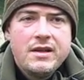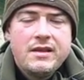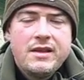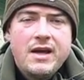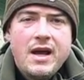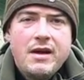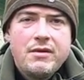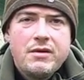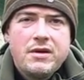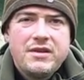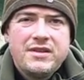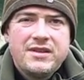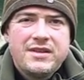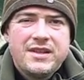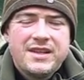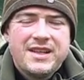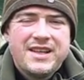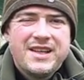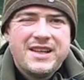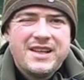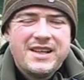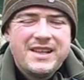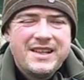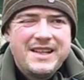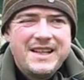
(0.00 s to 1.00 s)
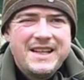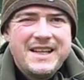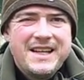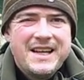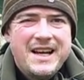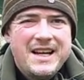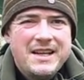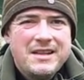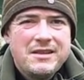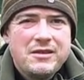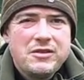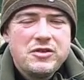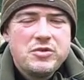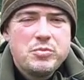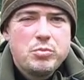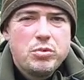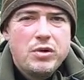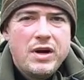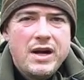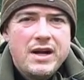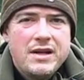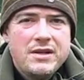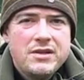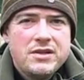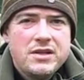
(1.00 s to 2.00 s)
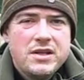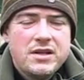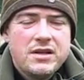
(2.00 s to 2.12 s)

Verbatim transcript: They're under the Kirtley Kettles brand.